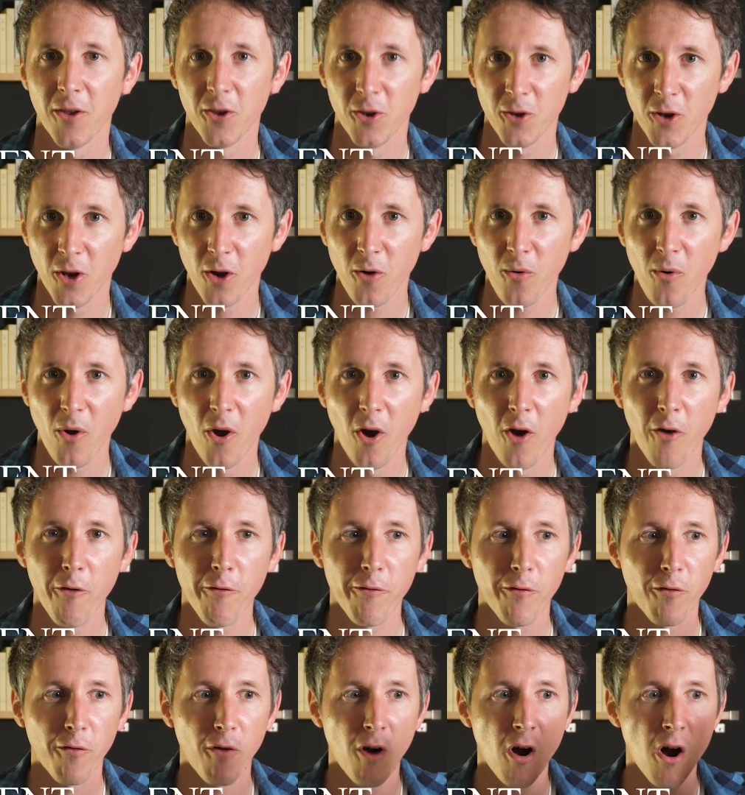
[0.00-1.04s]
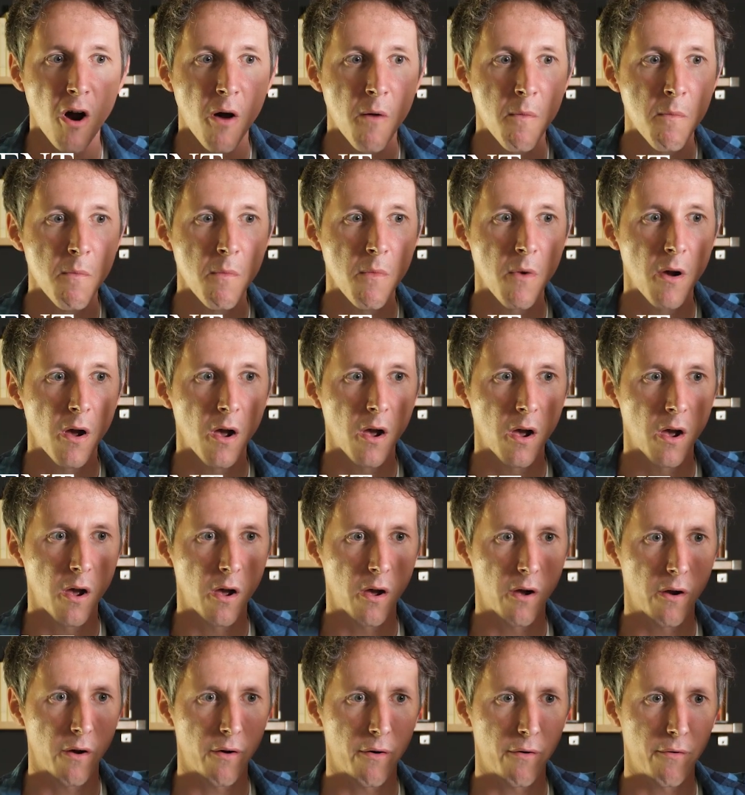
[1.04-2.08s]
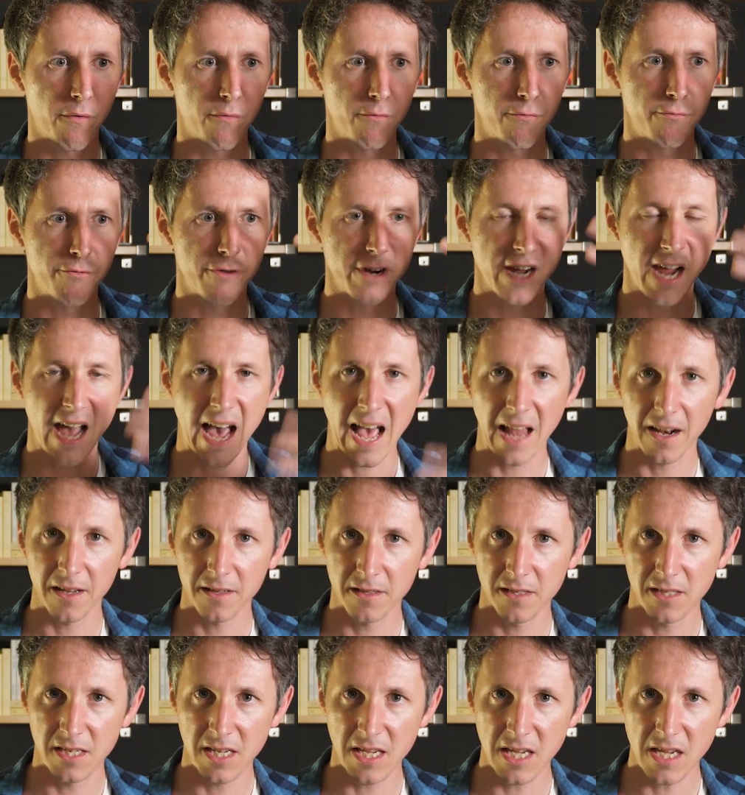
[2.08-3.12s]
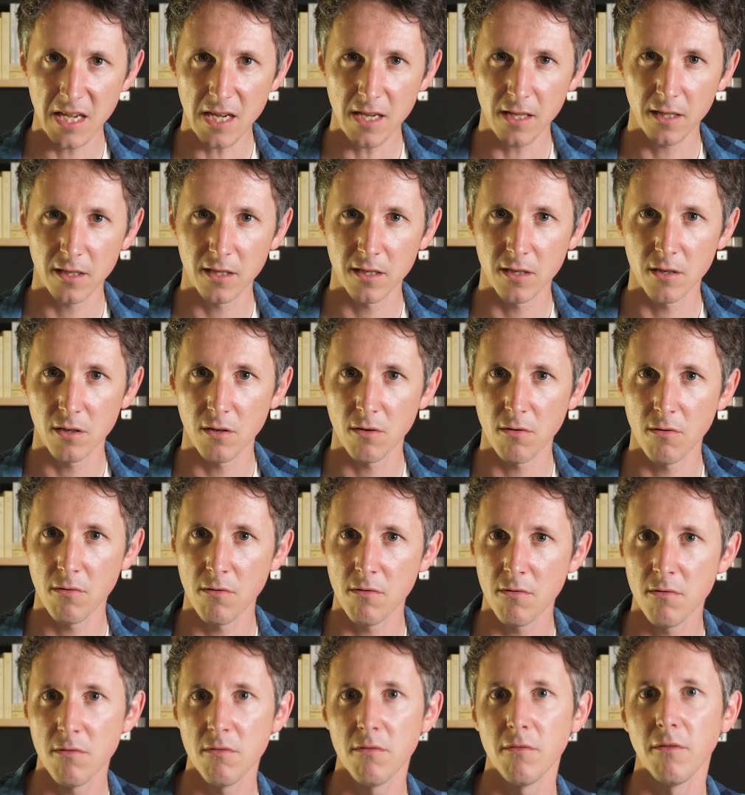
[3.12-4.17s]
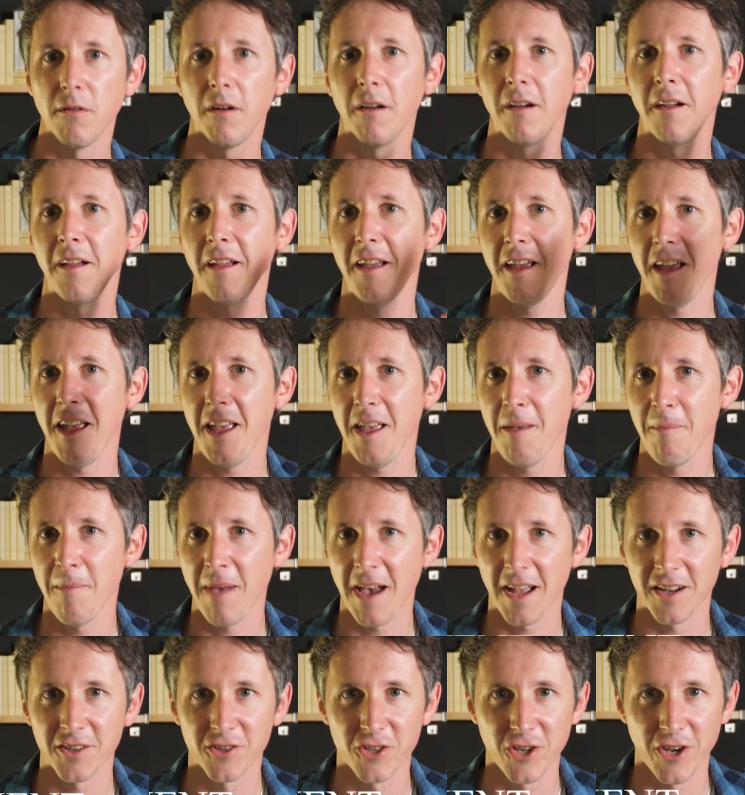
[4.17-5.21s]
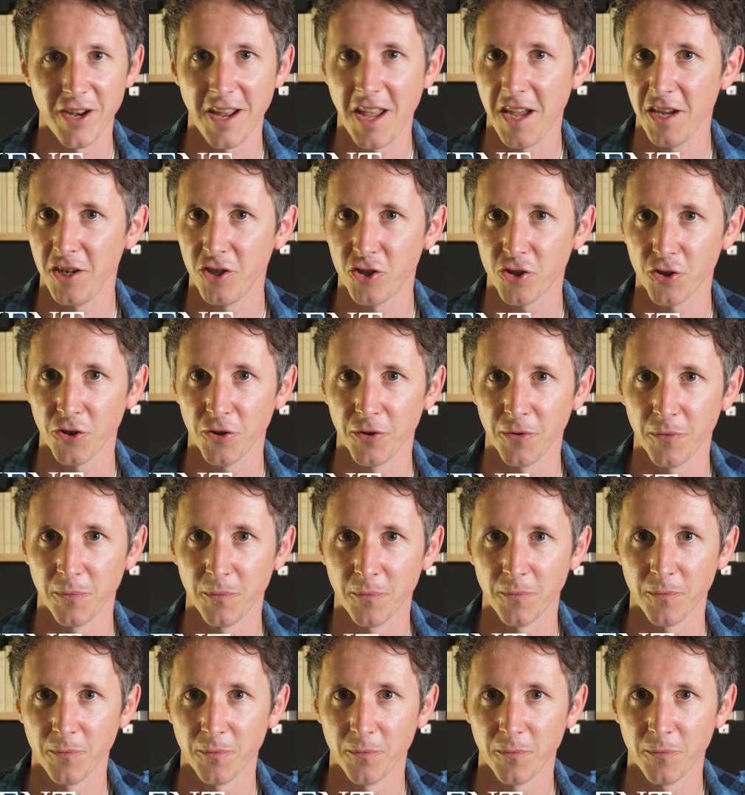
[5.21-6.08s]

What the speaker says: You know, from reality to imagination.